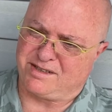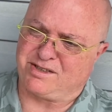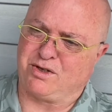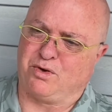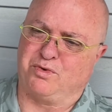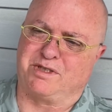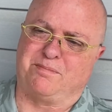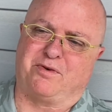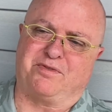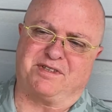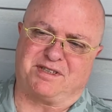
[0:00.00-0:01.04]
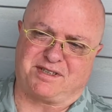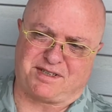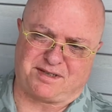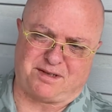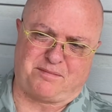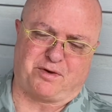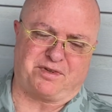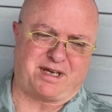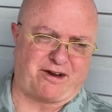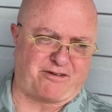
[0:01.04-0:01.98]
shows about this
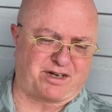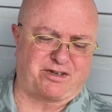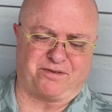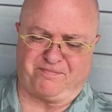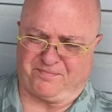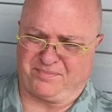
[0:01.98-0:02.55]
about the character